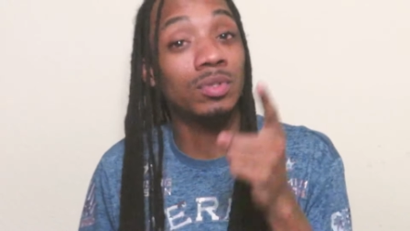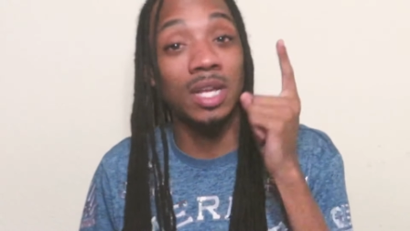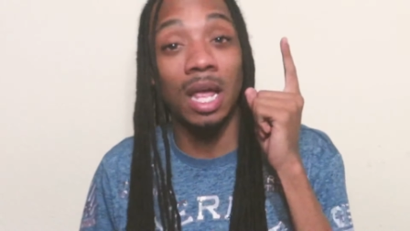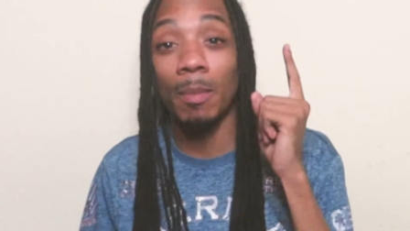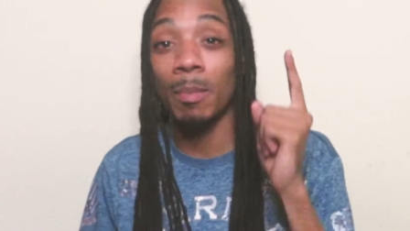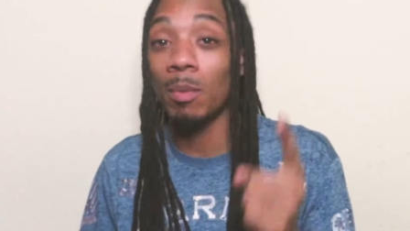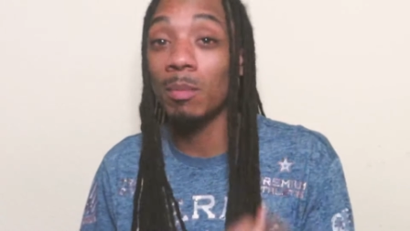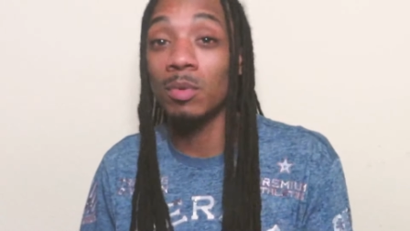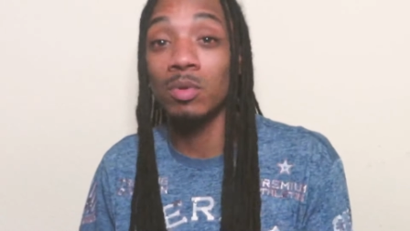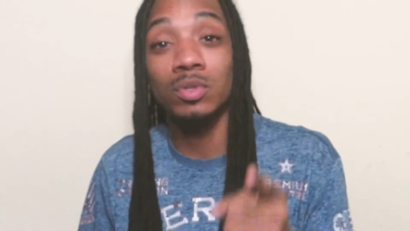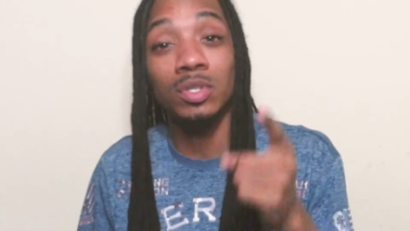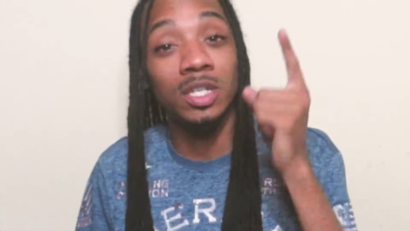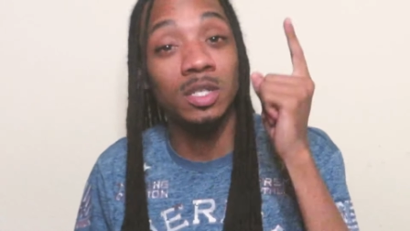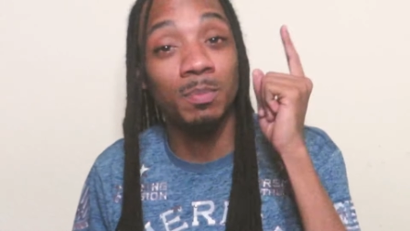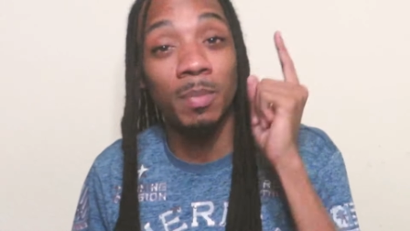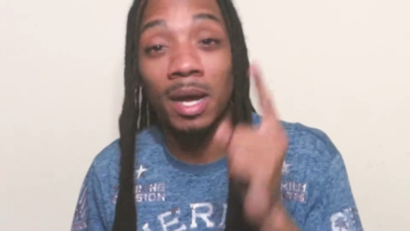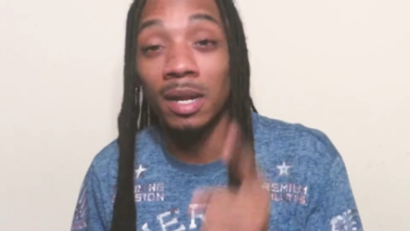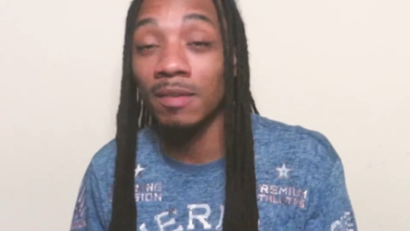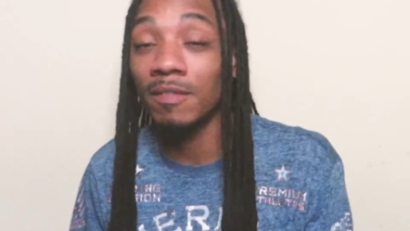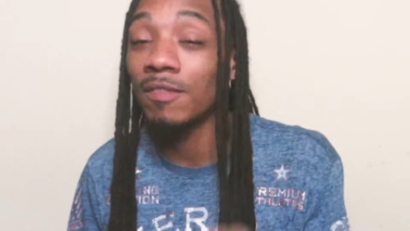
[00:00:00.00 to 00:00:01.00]
Apple Music,
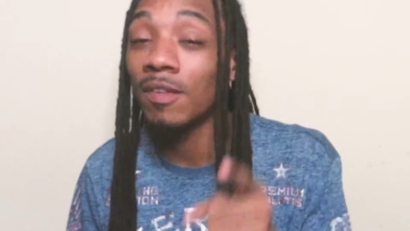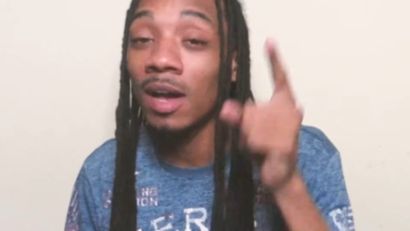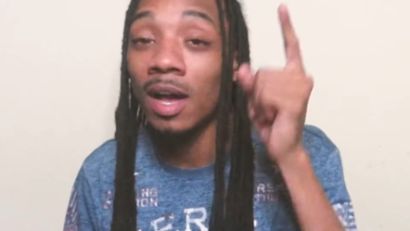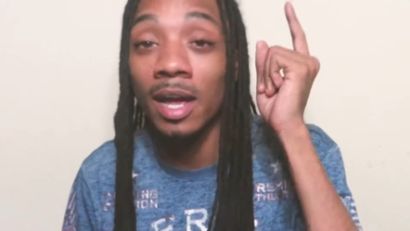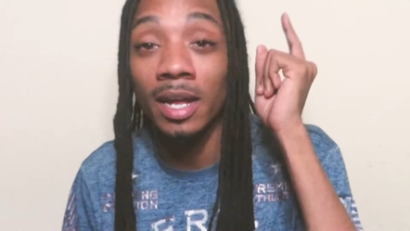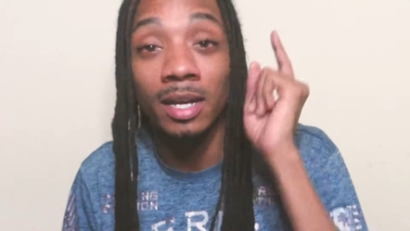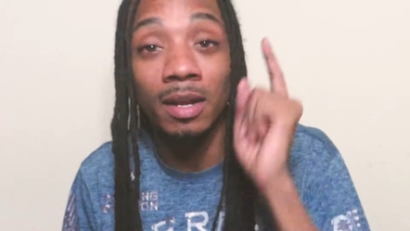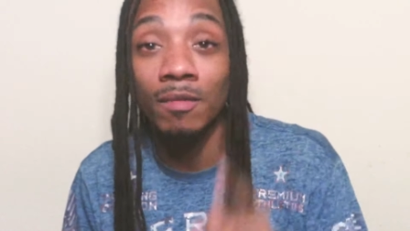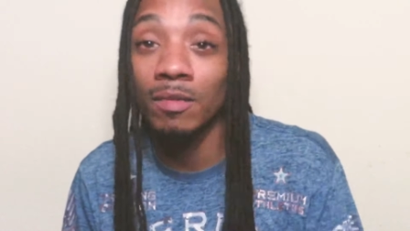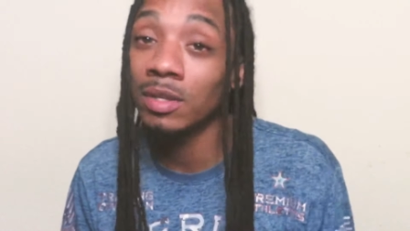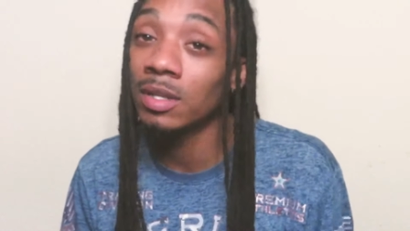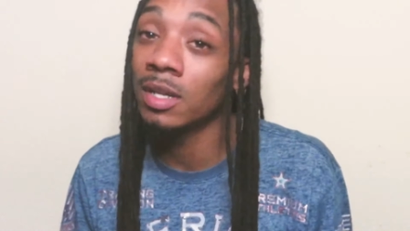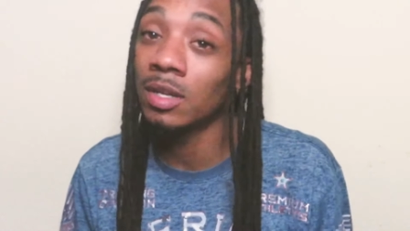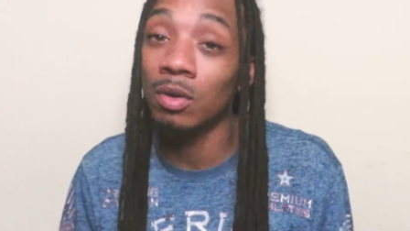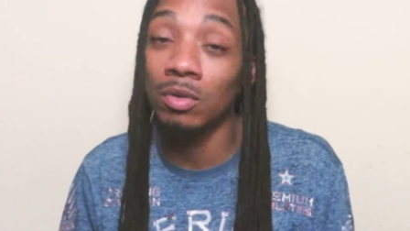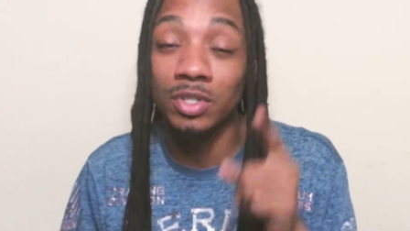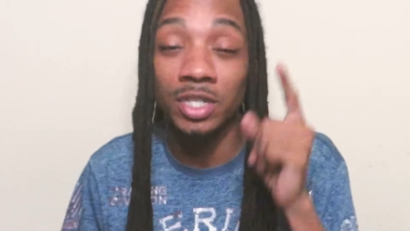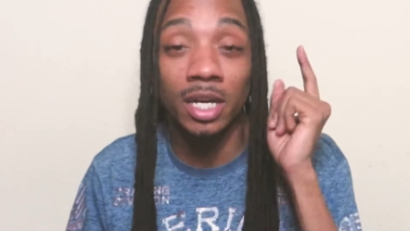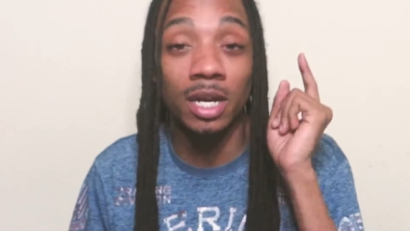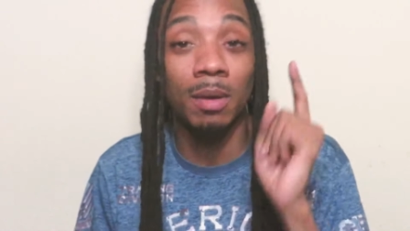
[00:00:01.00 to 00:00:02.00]
Spotify, and everything.
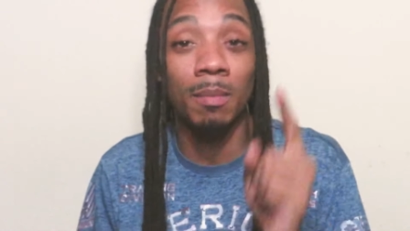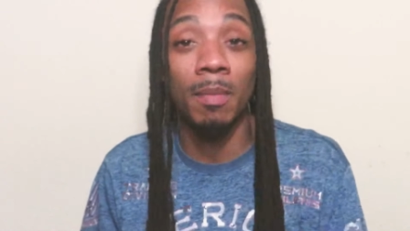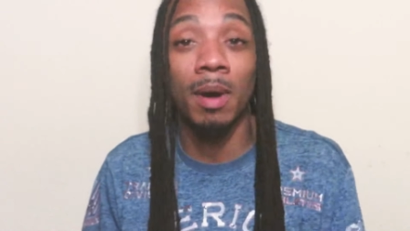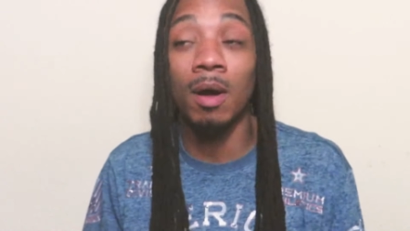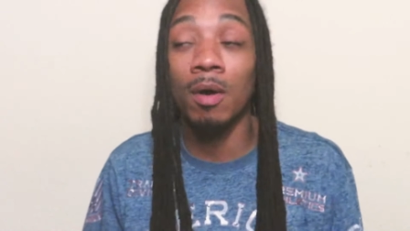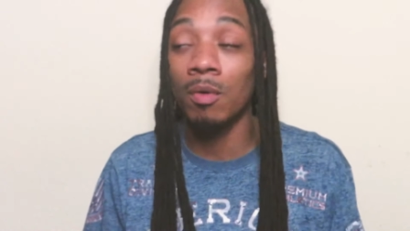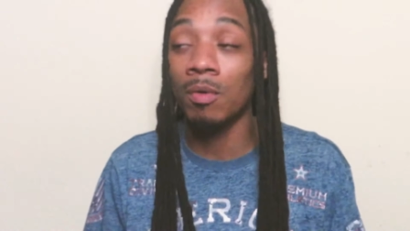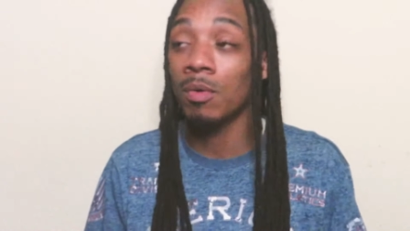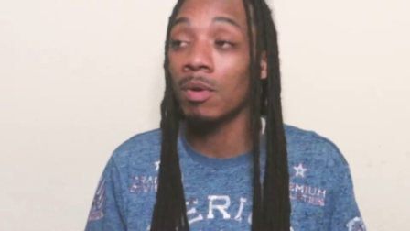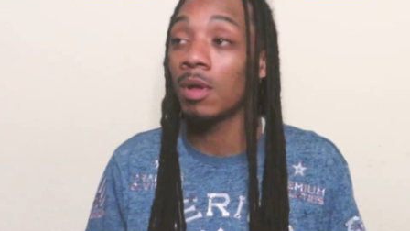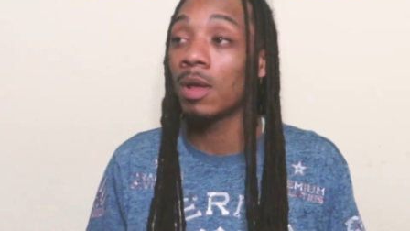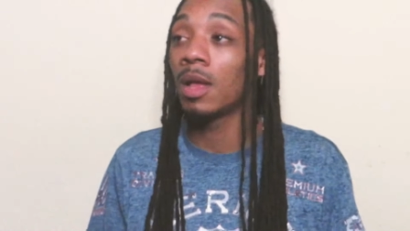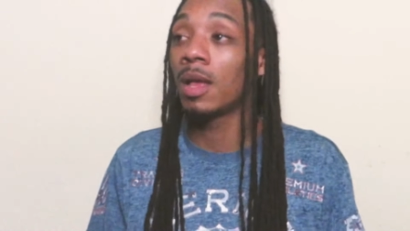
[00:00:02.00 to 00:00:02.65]
Go check them out.